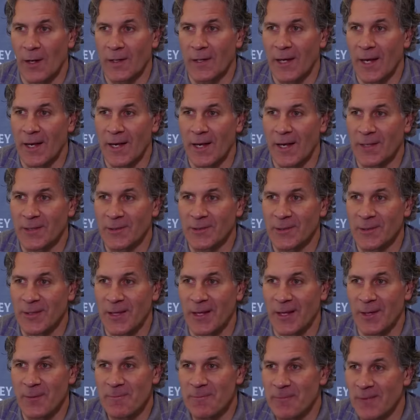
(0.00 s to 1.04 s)
I can't answer
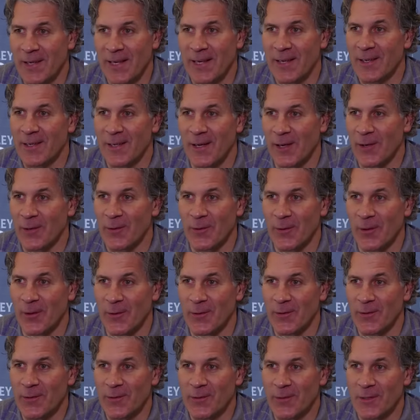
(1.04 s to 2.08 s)
that. Yeah, I don't
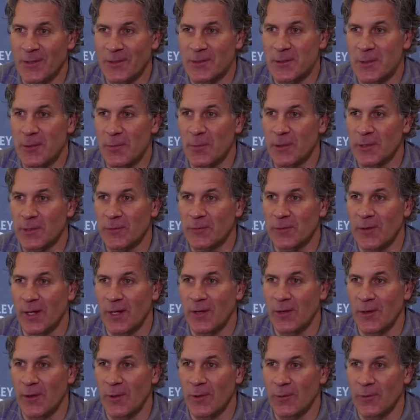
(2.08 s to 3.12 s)
know. It's too much of an
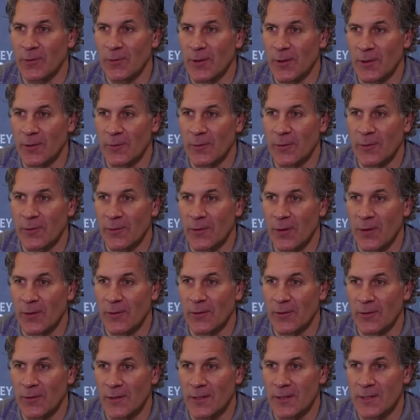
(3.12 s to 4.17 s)
unknown. We don't
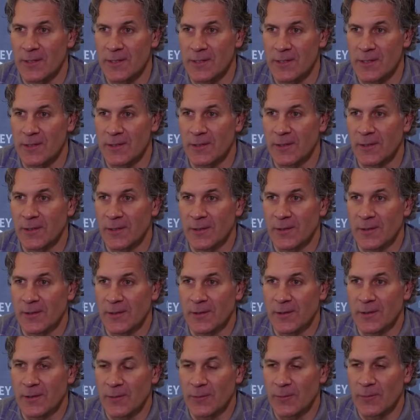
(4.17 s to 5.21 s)
know. He
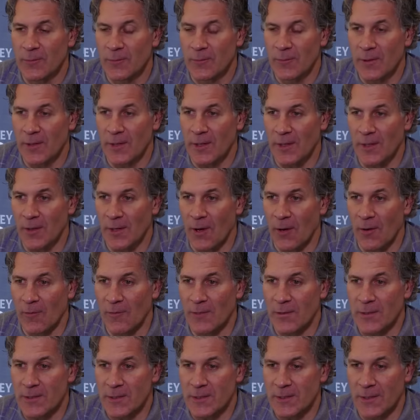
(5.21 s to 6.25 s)

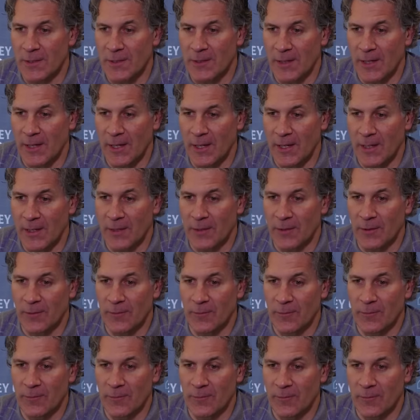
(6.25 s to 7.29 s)
obviously
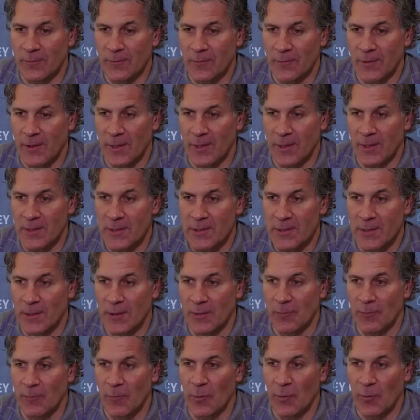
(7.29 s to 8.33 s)
getting, like I
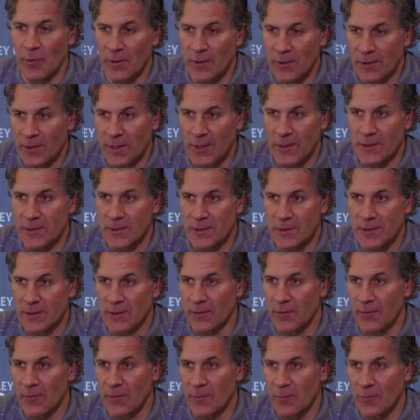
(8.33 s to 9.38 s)
said, more
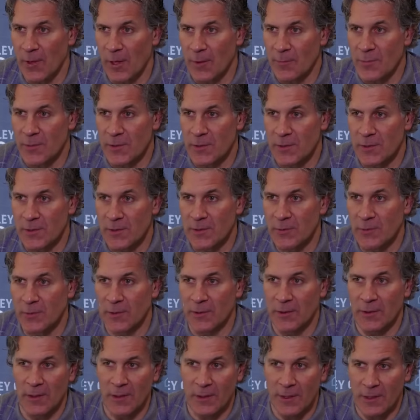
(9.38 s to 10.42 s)
intensity to the reps he's
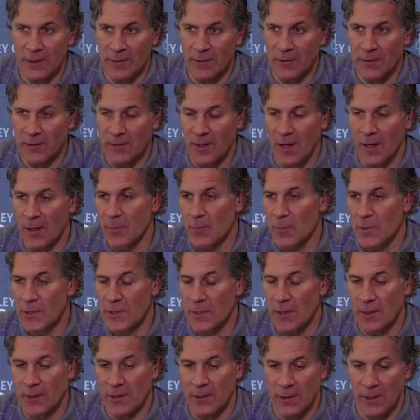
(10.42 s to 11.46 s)
doing, the length of time he's
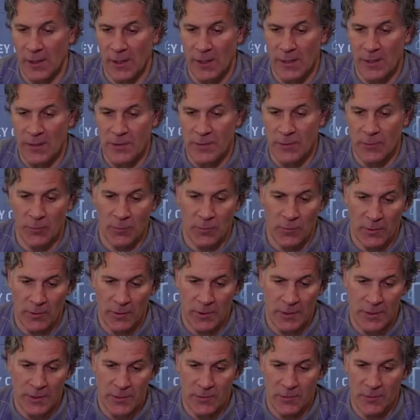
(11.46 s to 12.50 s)
on the ice, the
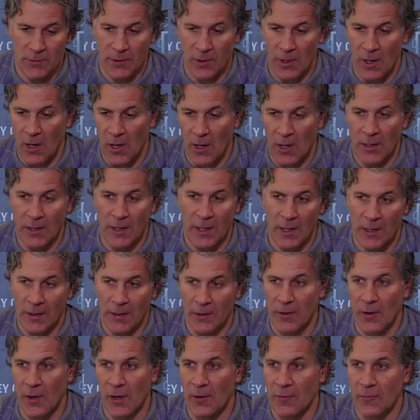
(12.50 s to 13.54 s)
work he's doing on
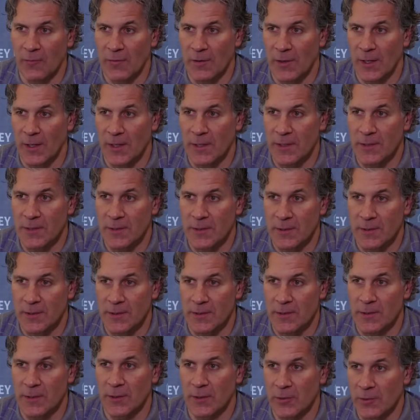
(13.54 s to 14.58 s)
and off the ice
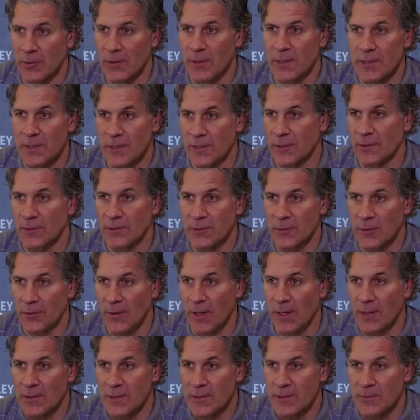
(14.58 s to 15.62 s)
is increasing. So
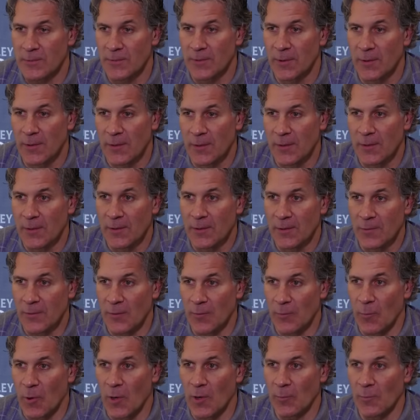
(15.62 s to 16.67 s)
that's the
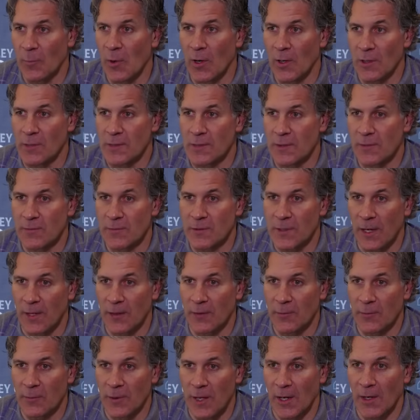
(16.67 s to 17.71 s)
one positive sign
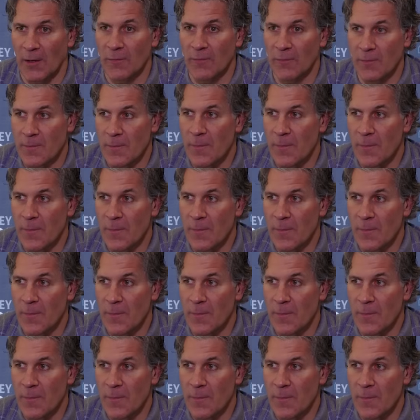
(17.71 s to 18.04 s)
that we have.